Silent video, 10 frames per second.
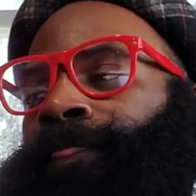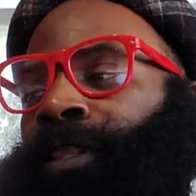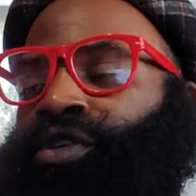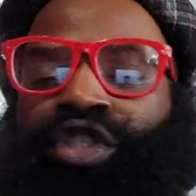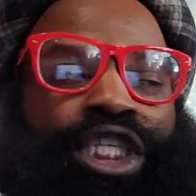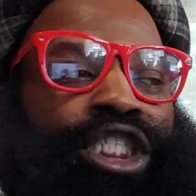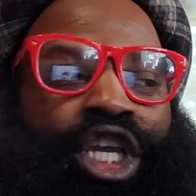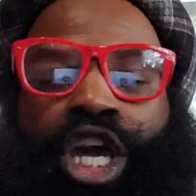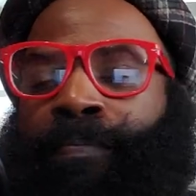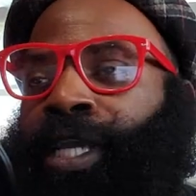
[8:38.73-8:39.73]
So this
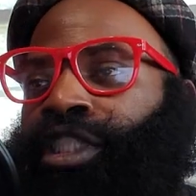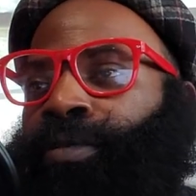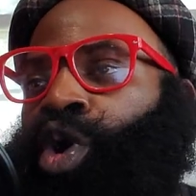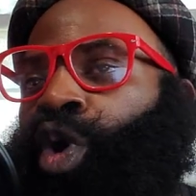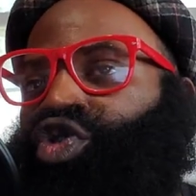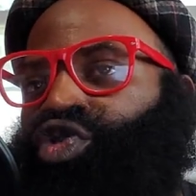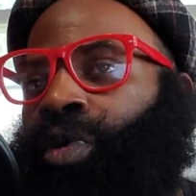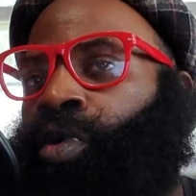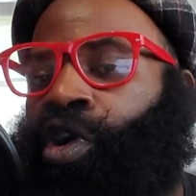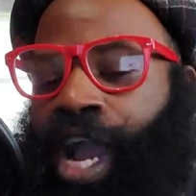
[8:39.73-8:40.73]
isn't going to be some
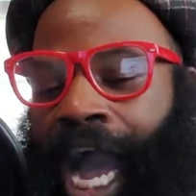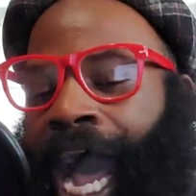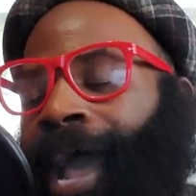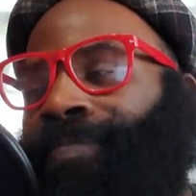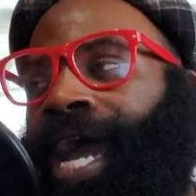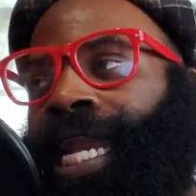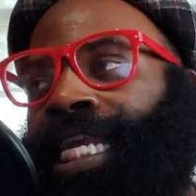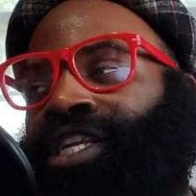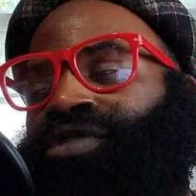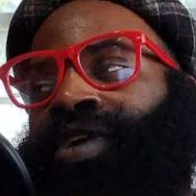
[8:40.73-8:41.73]
cultural war. I'm not
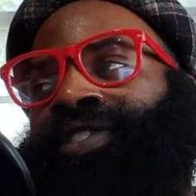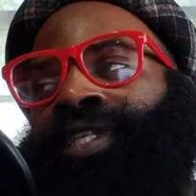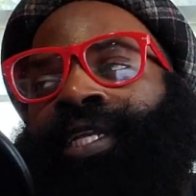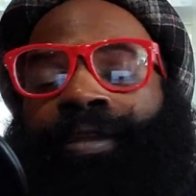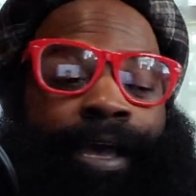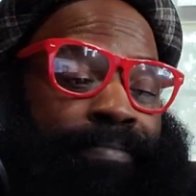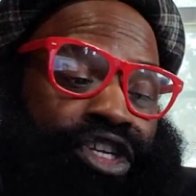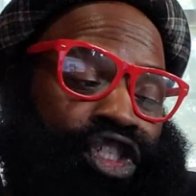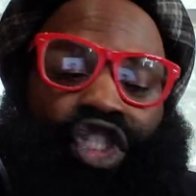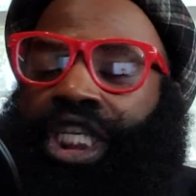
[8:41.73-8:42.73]
interested. I'm
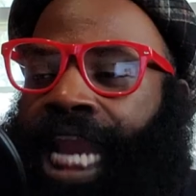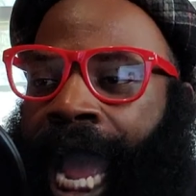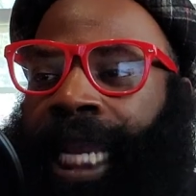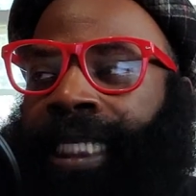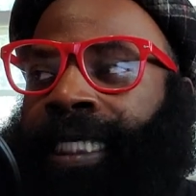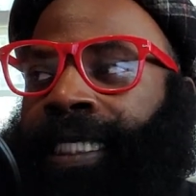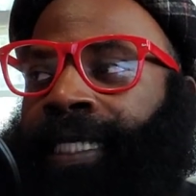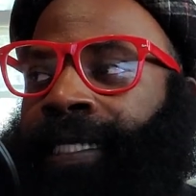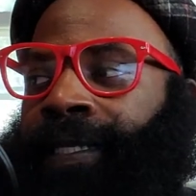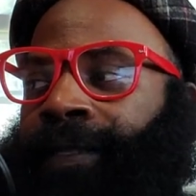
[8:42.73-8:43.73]
just not.
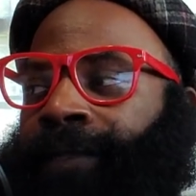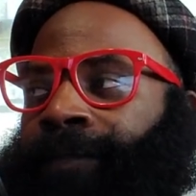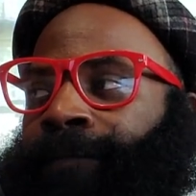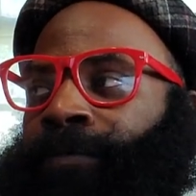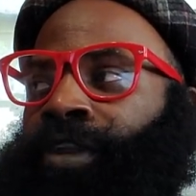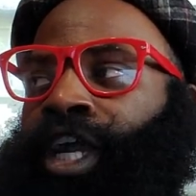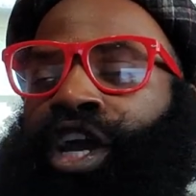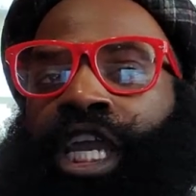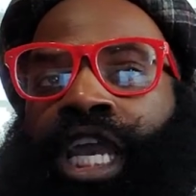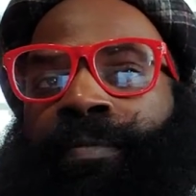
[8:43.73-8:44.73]
You're not
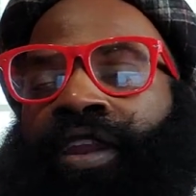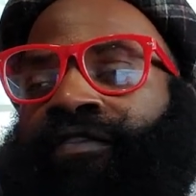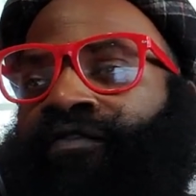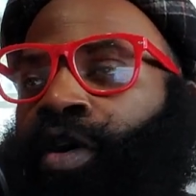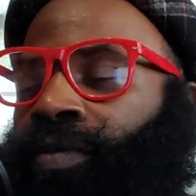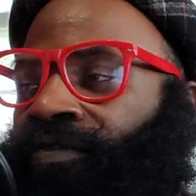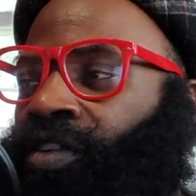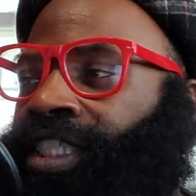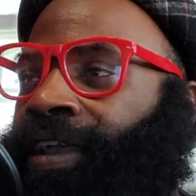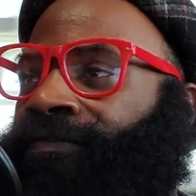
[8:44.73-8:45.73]
going to get me to vote
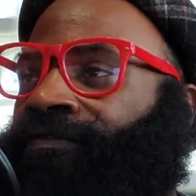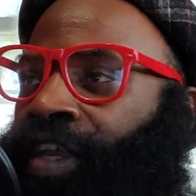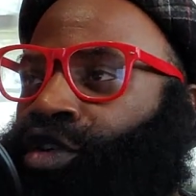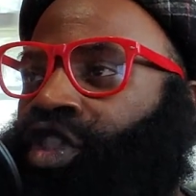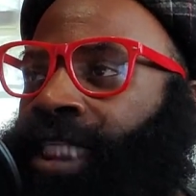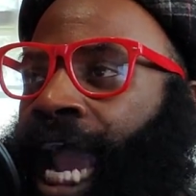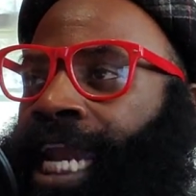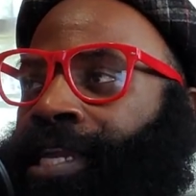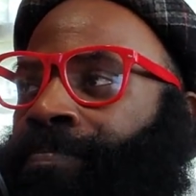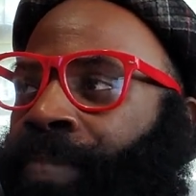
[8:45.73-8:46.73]
because I feel
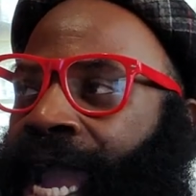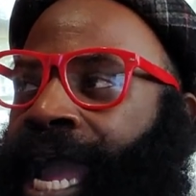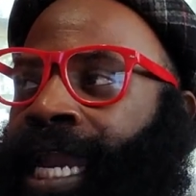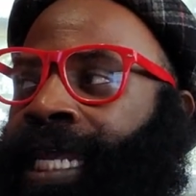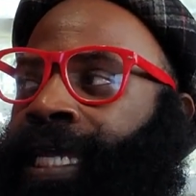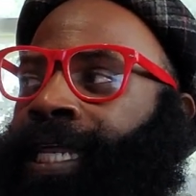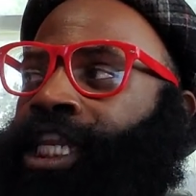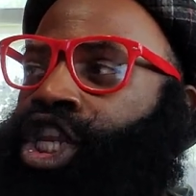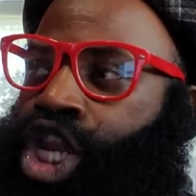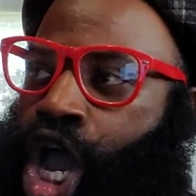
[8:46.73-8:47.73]
sad and bad.
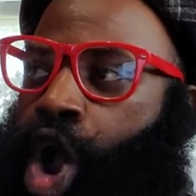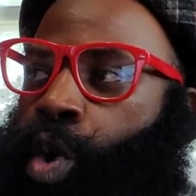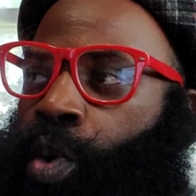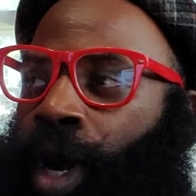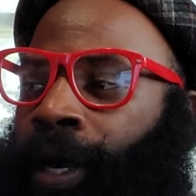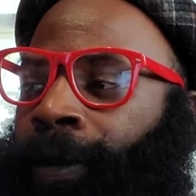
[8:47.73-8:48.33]
No.